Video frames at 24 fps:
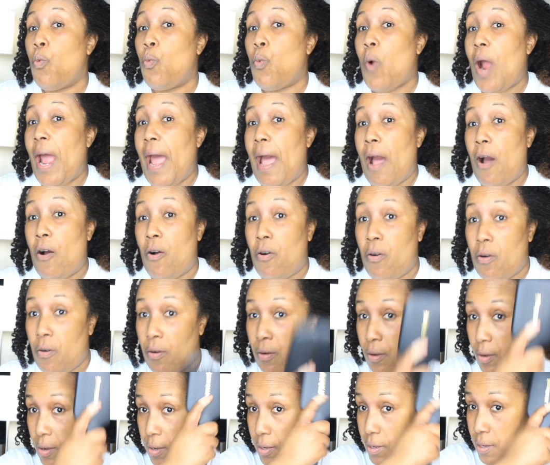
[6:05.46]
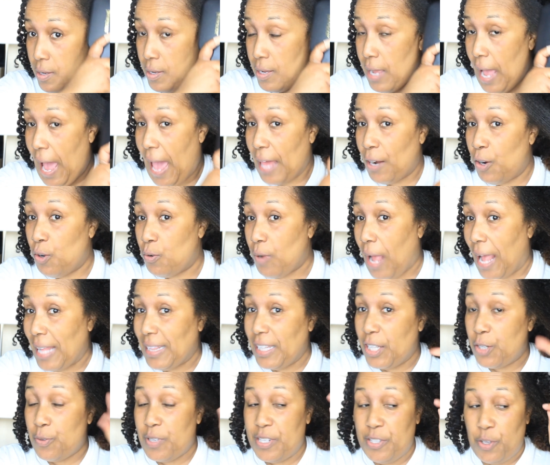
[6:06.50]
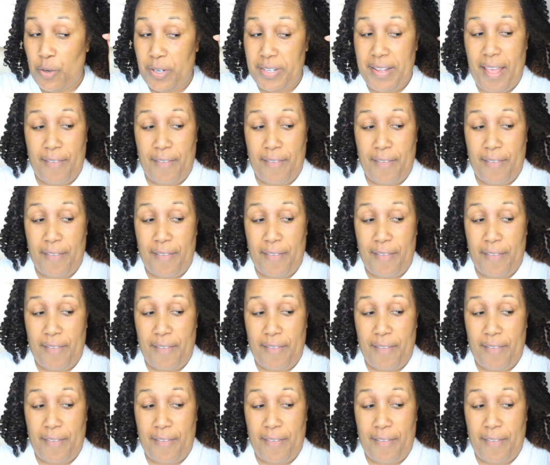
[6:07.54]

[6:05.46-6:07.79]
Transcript: Wow. I don't I literally don't